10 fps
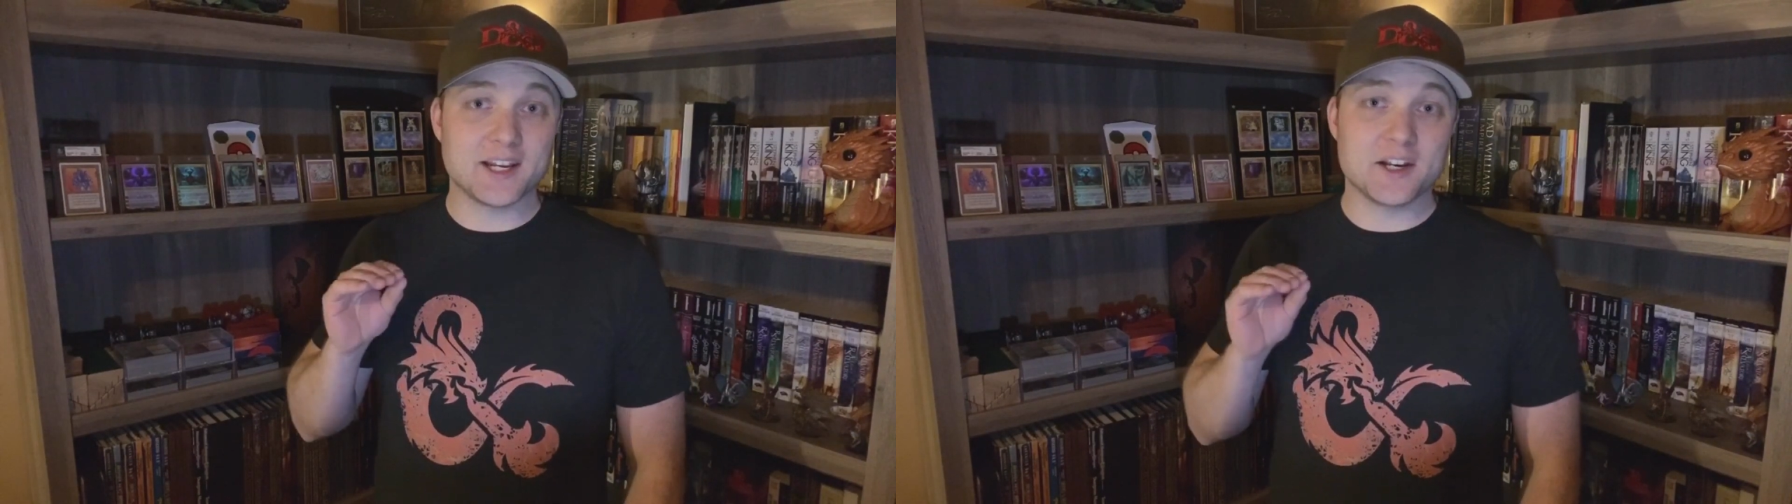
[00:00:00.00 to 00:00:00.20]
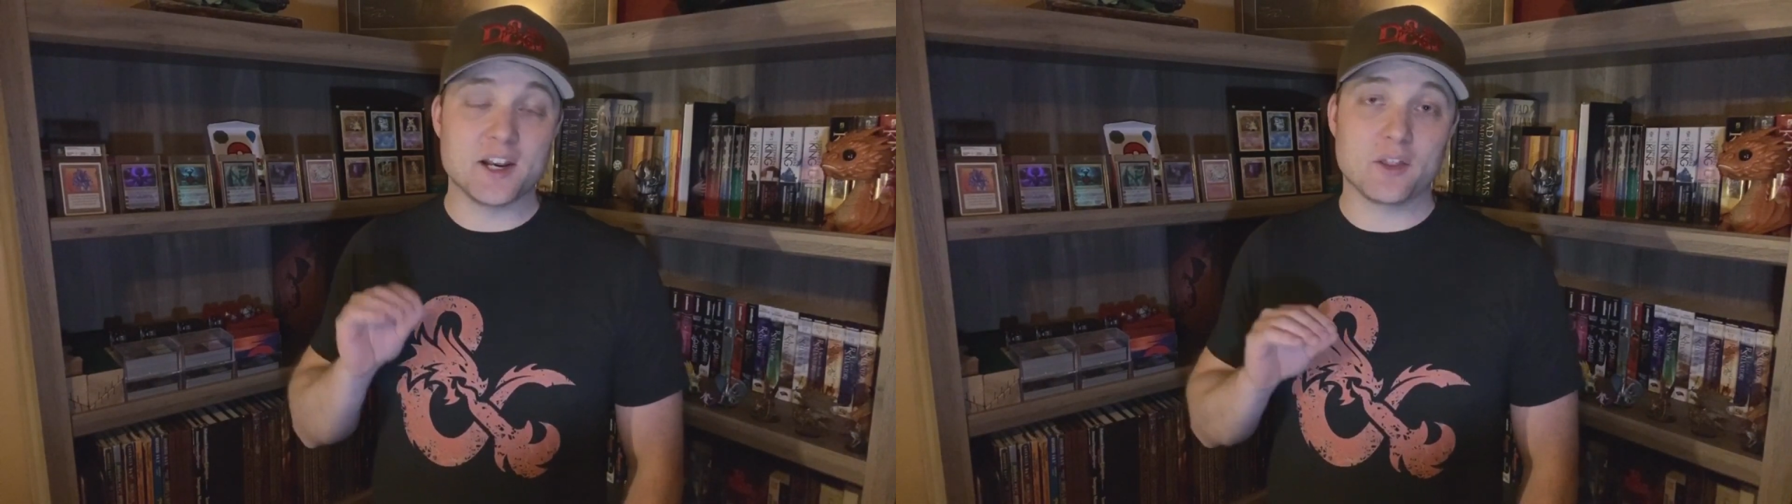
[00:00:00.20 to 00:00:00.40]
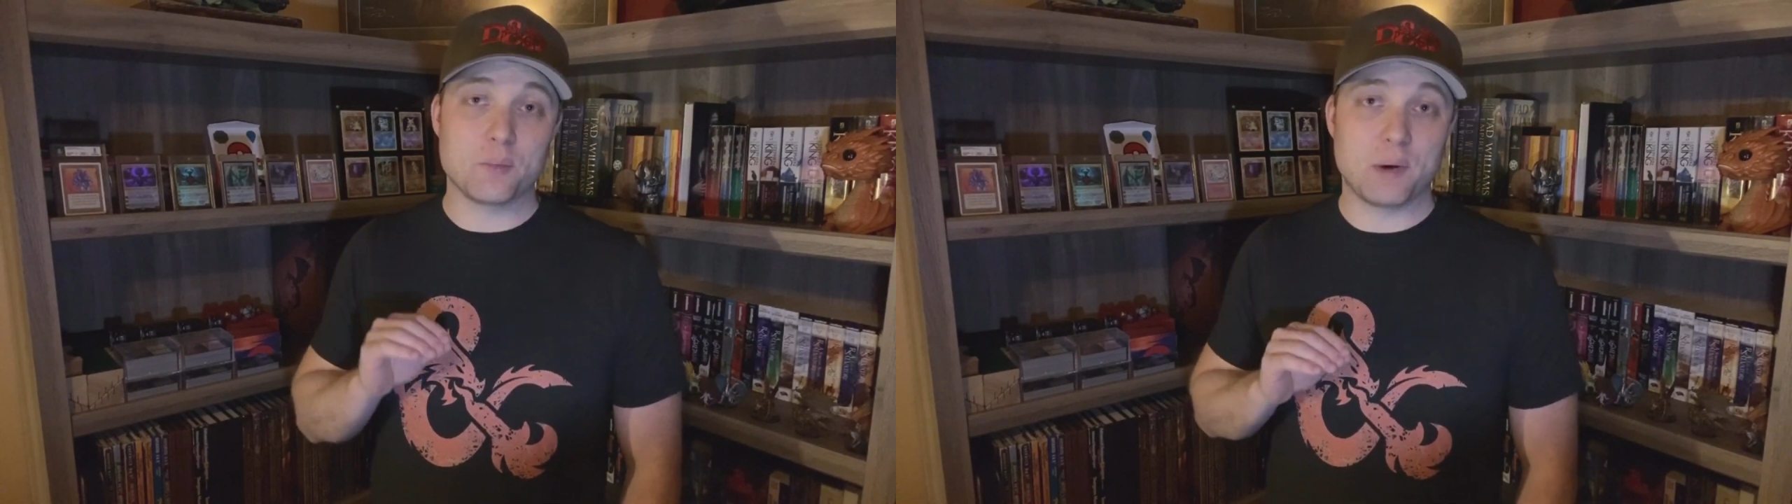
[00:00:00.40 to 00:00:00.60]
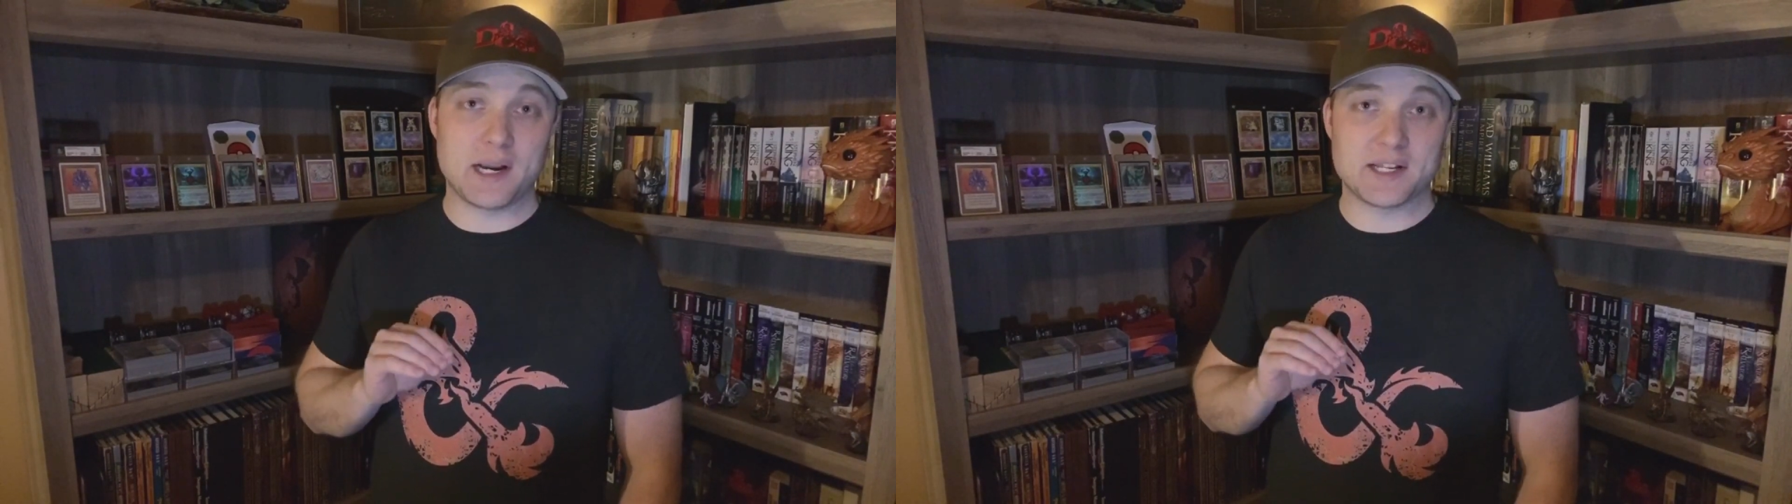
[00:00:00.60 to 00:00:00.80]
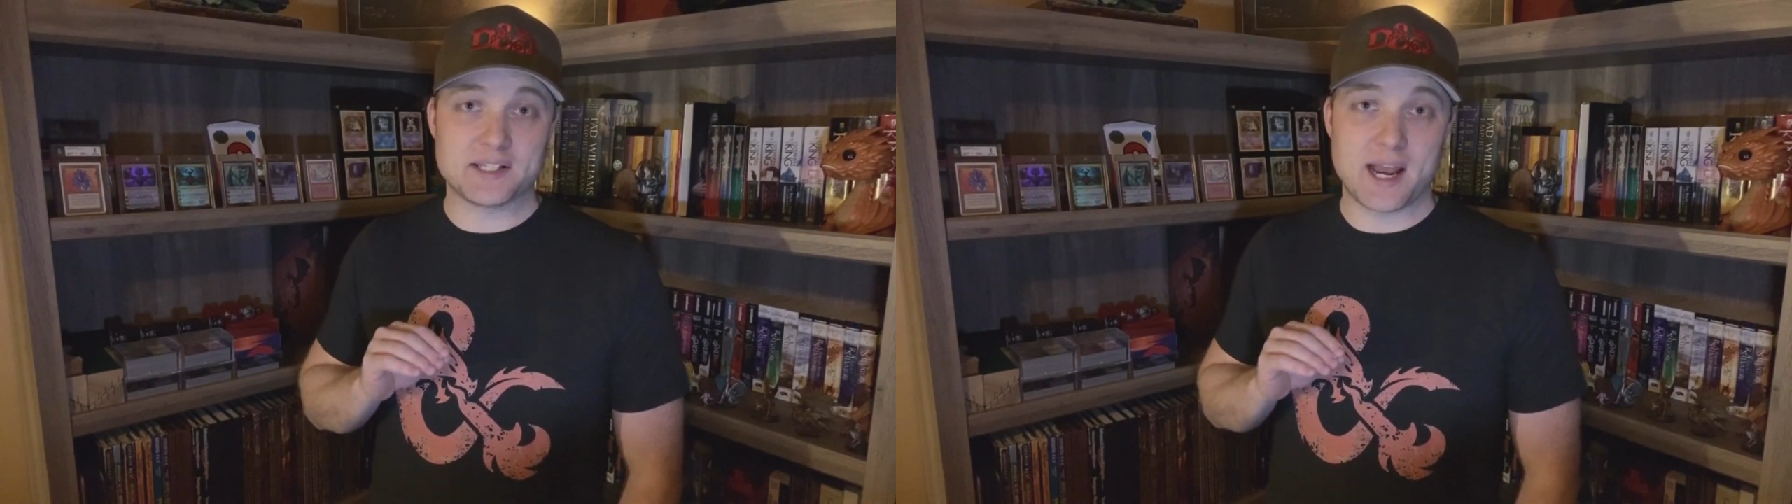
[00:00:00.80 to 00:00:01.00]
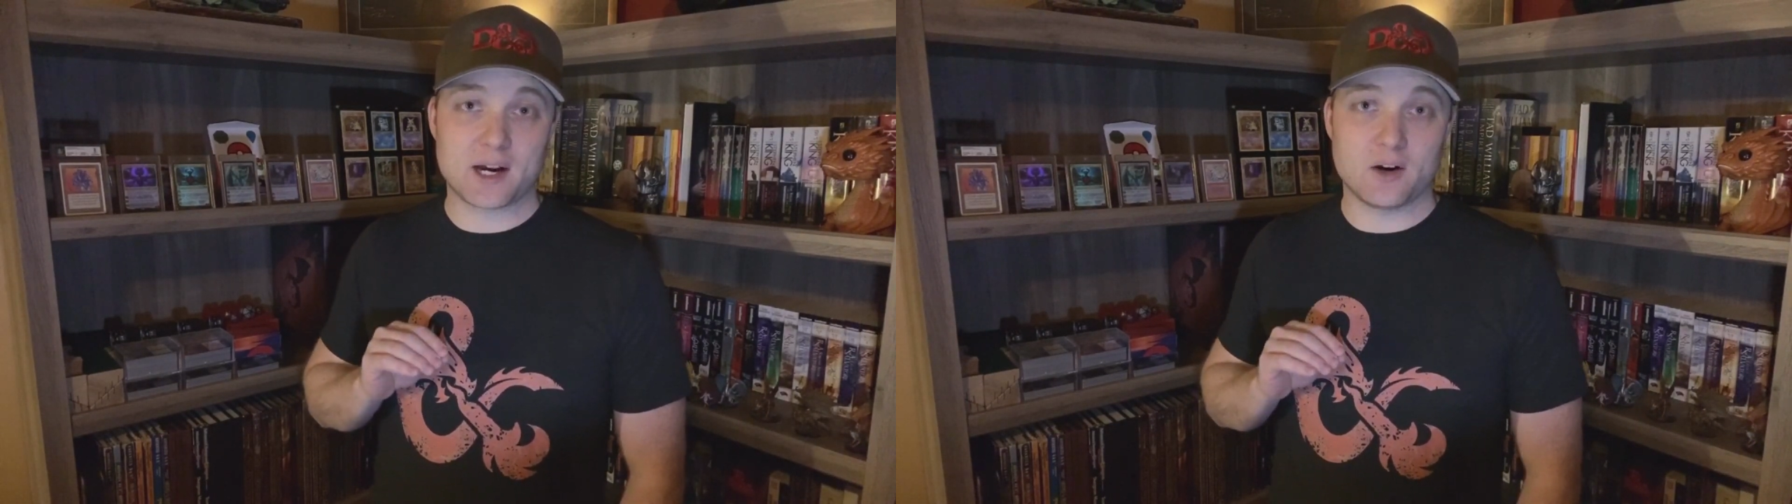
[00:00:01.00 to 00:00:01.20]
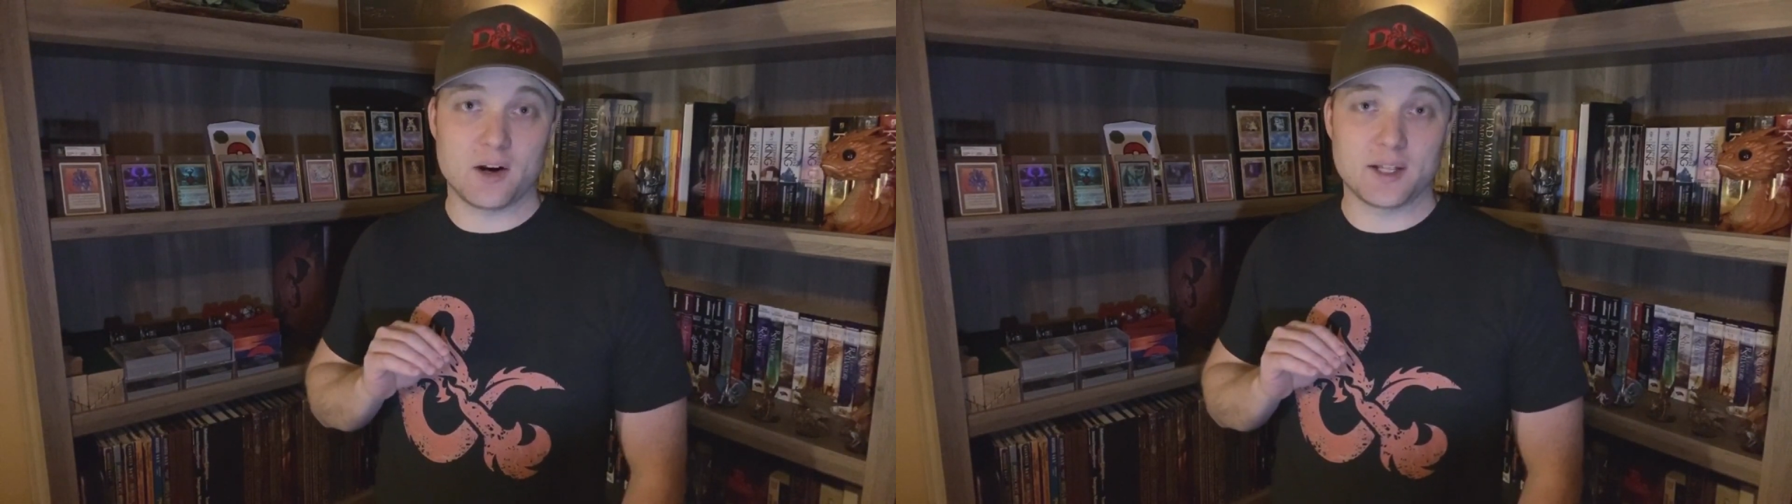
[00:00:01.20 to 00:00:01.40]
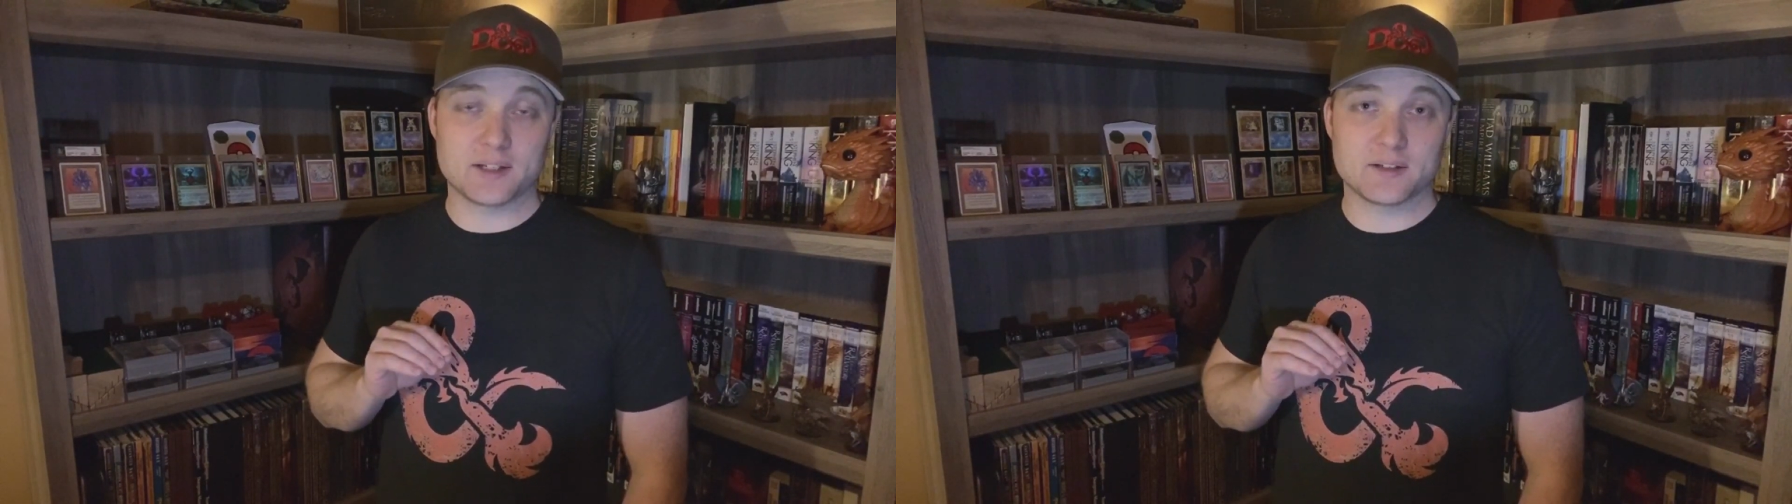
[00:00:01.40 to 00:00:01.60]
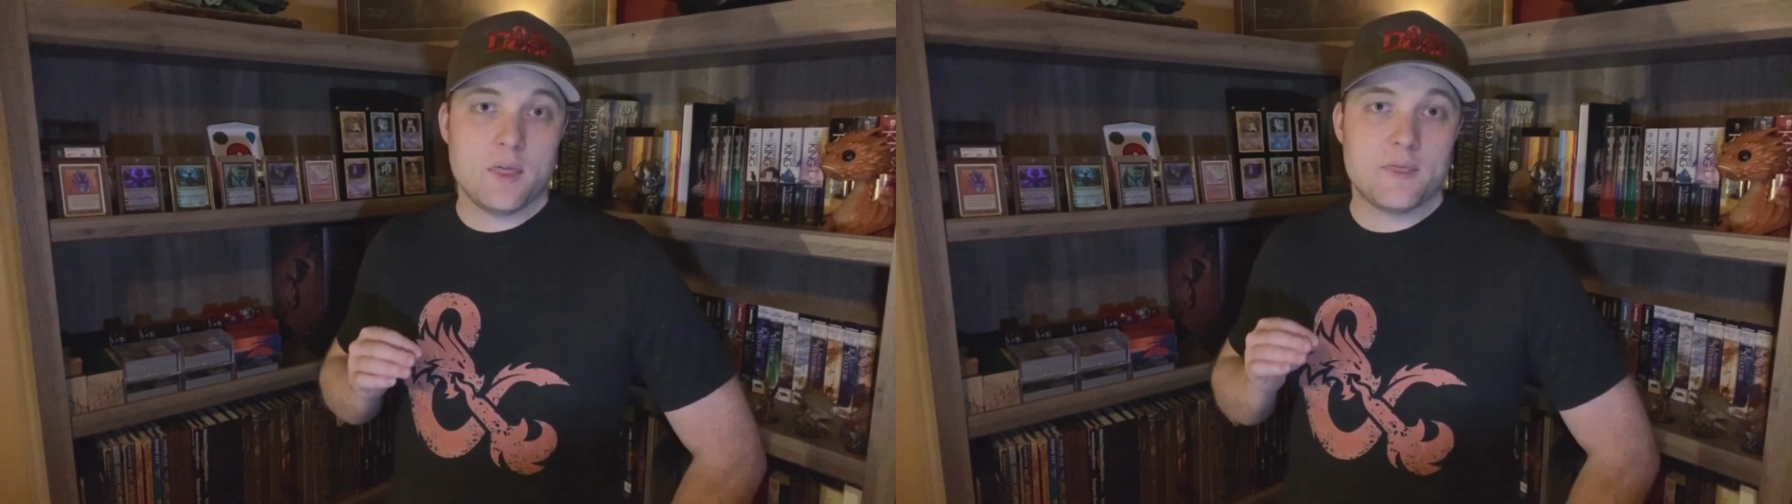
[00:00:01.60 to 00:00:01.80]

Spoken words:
another bite attack on it.